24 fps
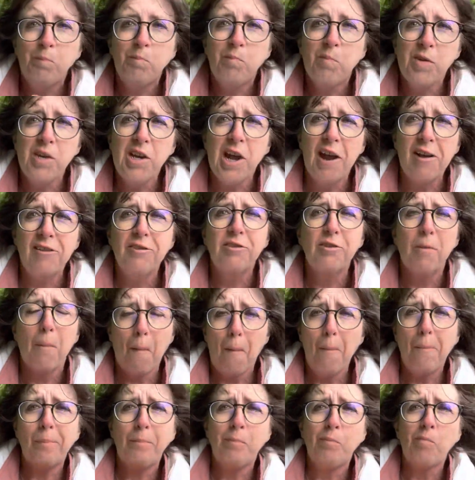Yes,
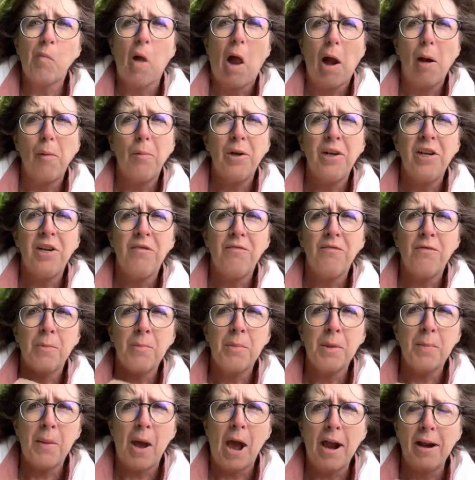I went in from
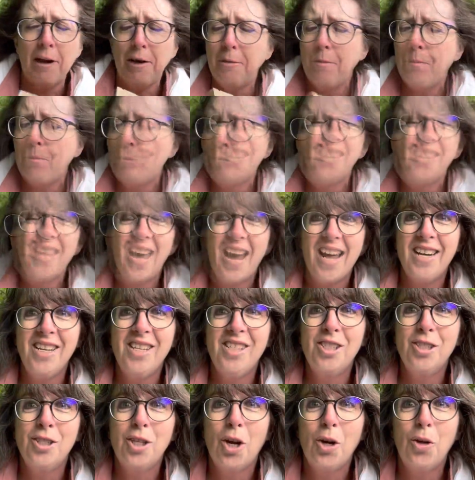the bottom. That
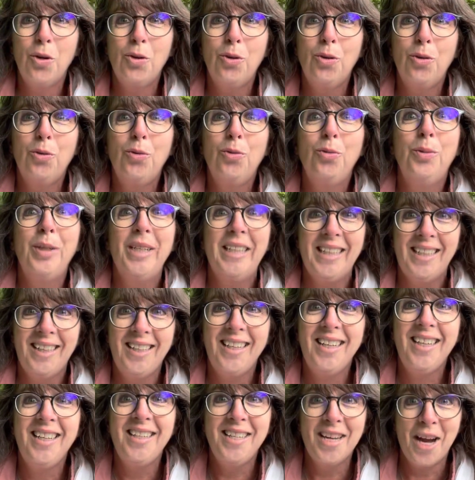is
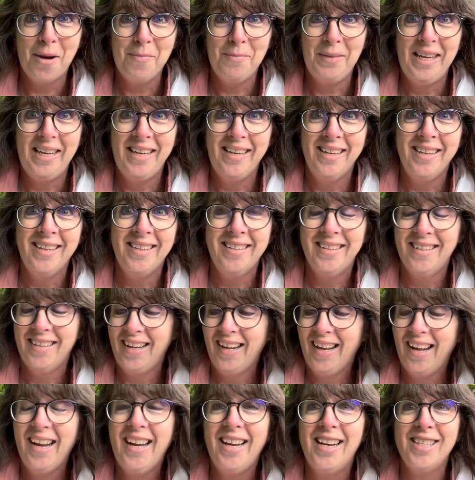really yummy.
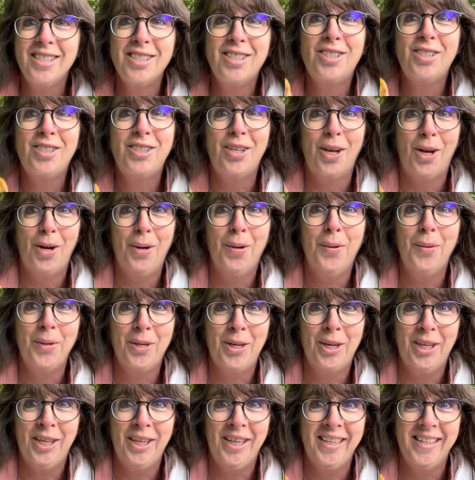It is so
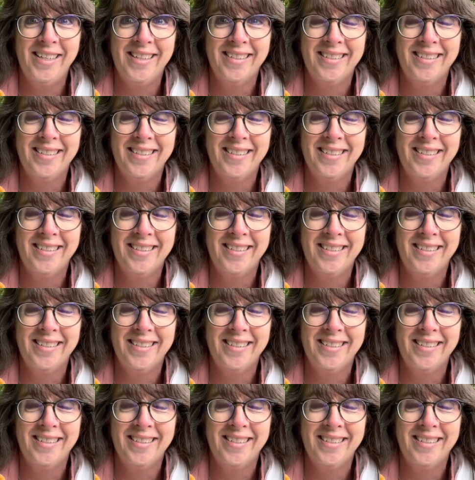good.